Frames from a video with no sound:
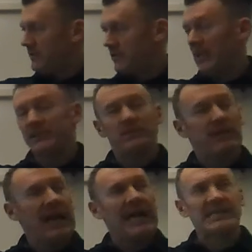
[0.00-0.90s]
so that's your
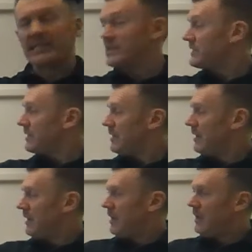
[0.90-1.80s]
axis,
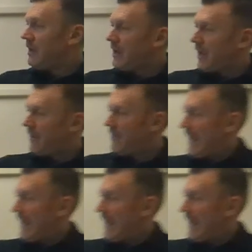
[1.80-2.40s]
and the